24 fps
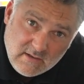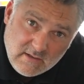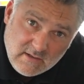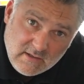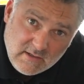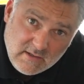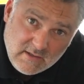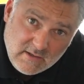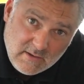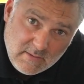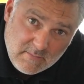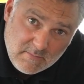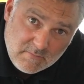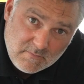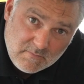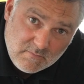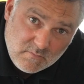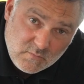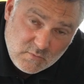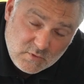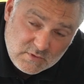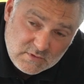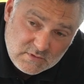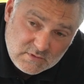
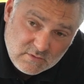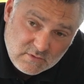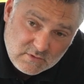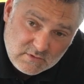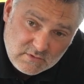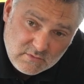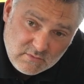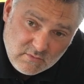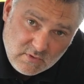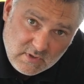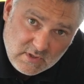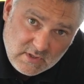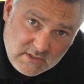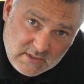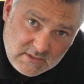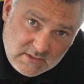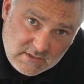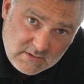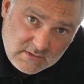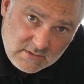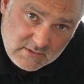what is not too hot.